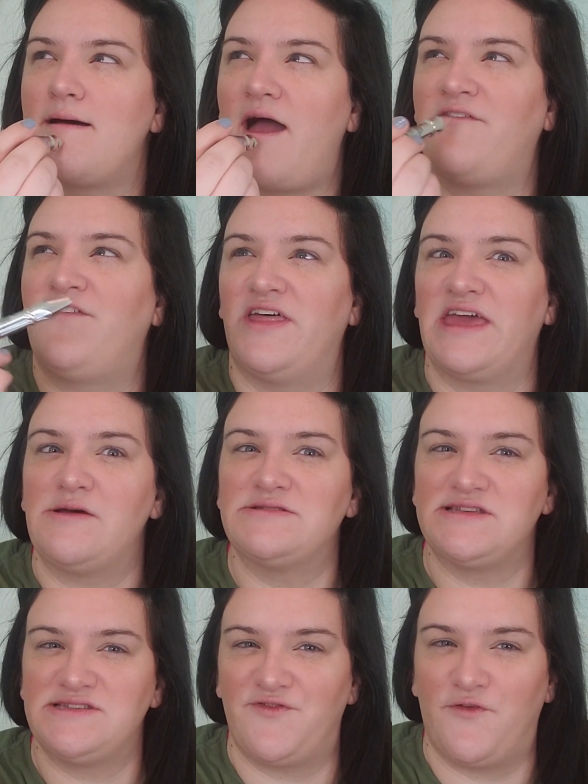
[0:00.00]
I feel like it was
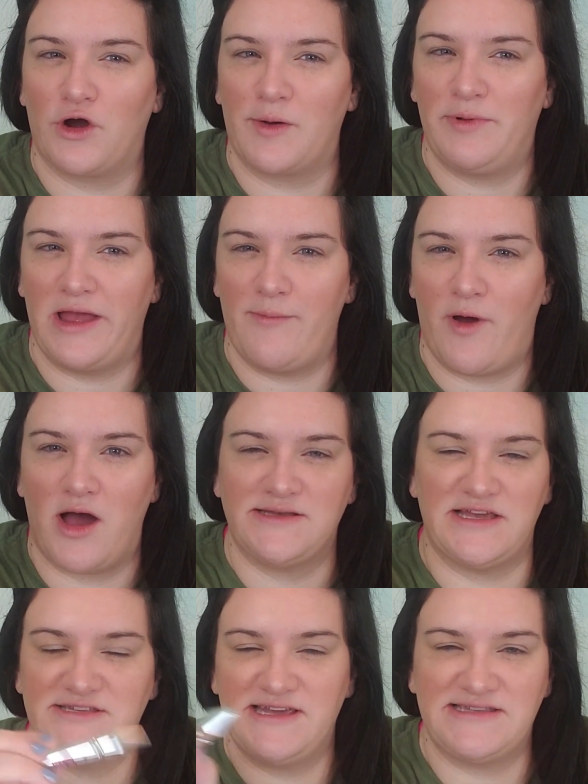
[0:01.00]
a Sephora Play box.
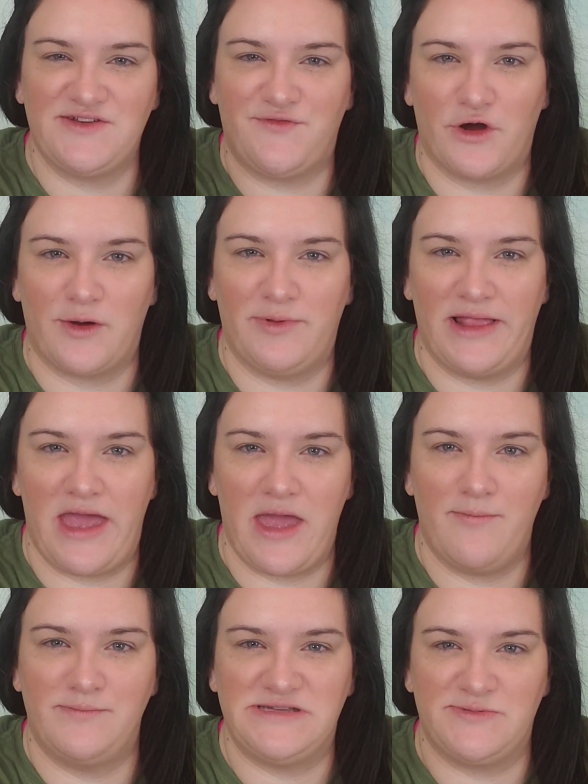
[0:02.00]
I used to get Sephora
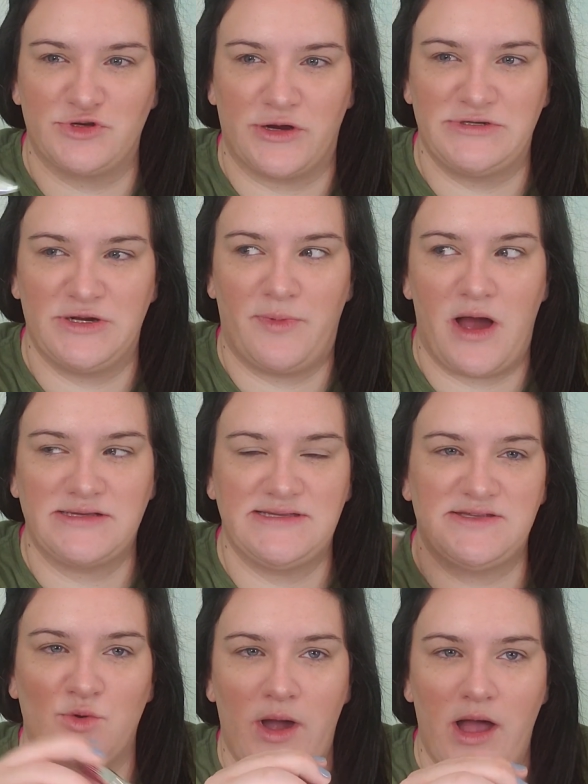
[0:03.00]
Play subscription
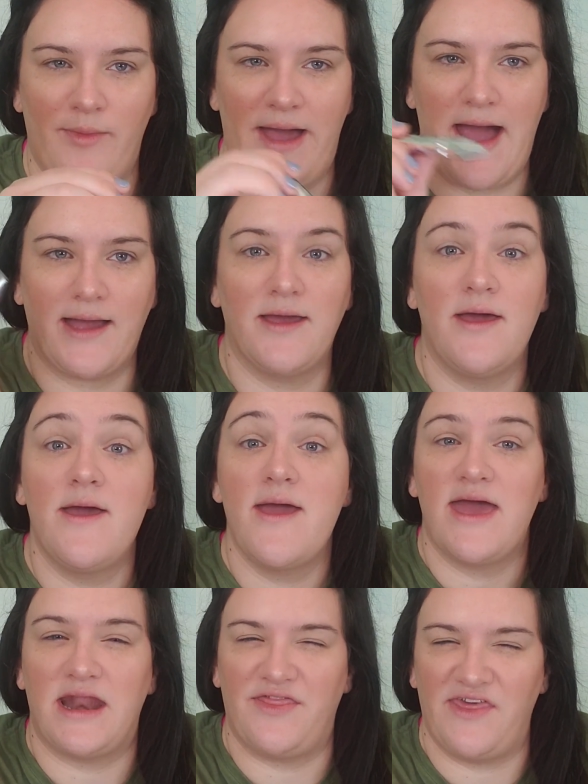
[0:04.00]
boxes a while back,
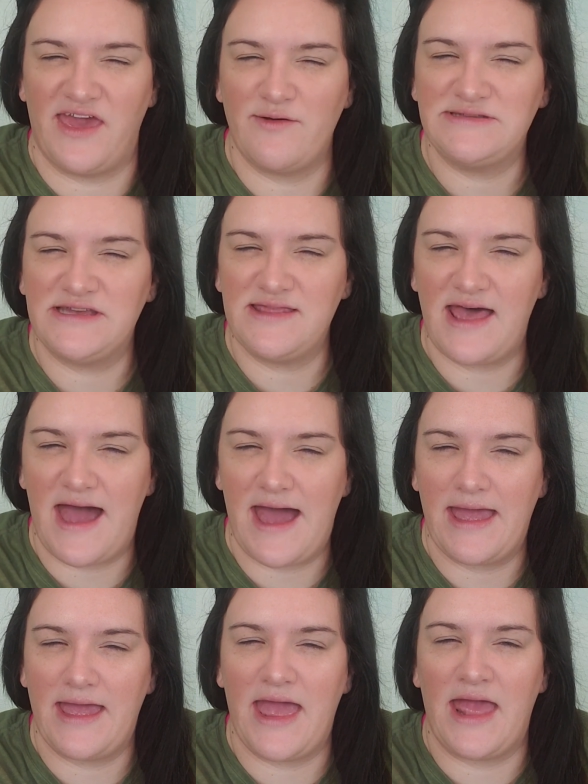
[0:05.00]
and I think it was in
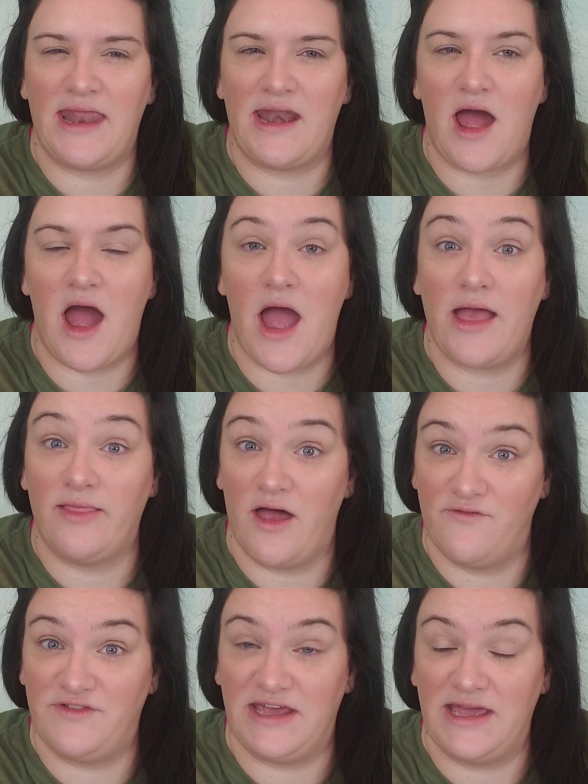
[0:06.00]
that, and I
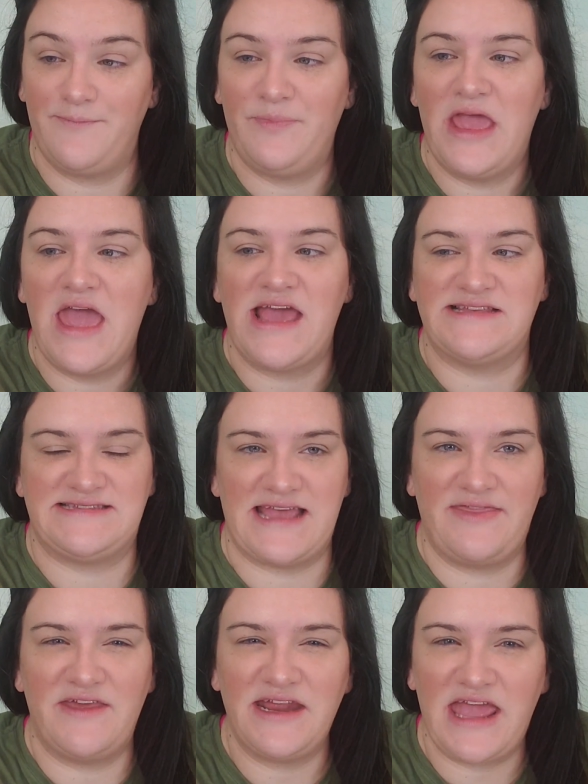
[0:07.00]
loved it. It
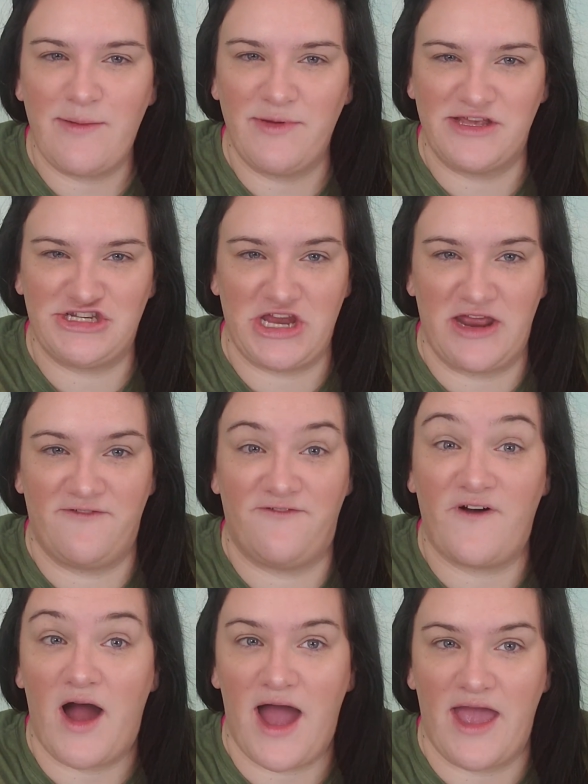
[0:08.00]
said that it gave me the shade
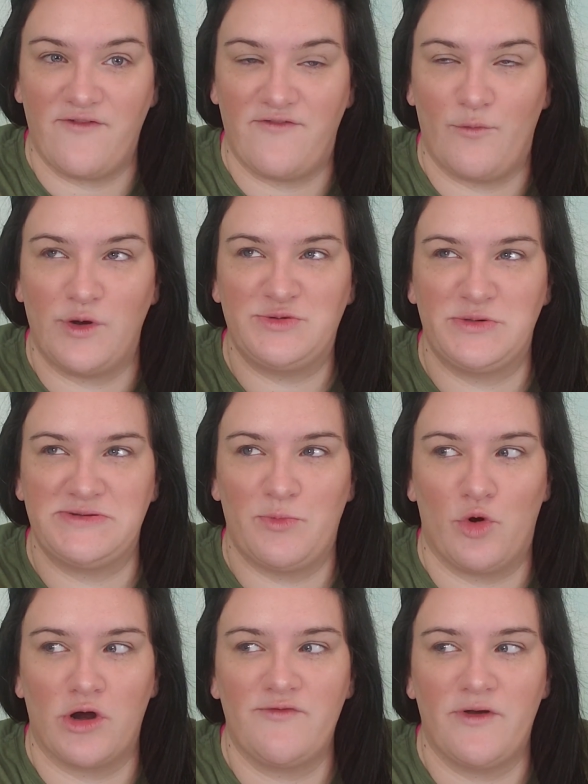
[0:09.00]
5, which was
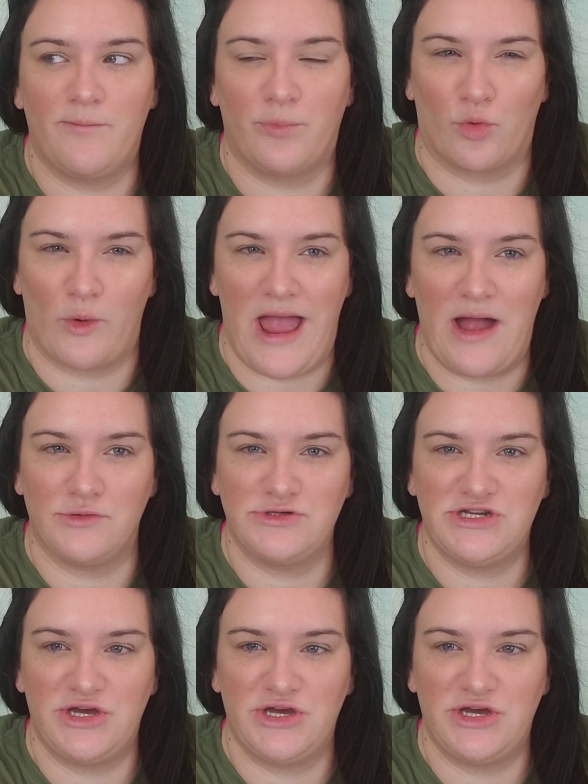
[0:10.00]
more of a brown